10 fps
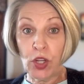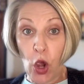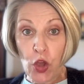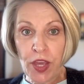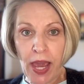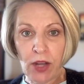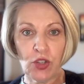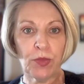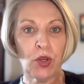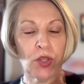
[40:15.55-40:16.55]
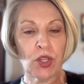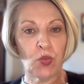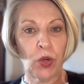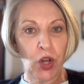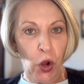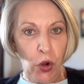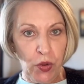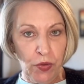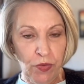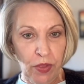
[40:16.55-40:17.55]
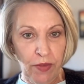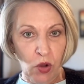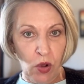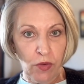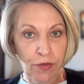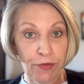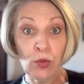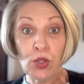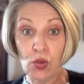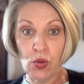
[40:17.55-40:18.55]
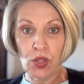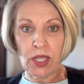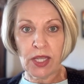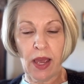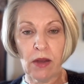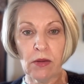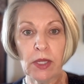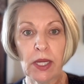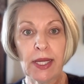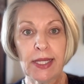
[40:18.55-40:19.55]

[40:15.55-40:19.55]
We know the attributes. We know they've got full source to sale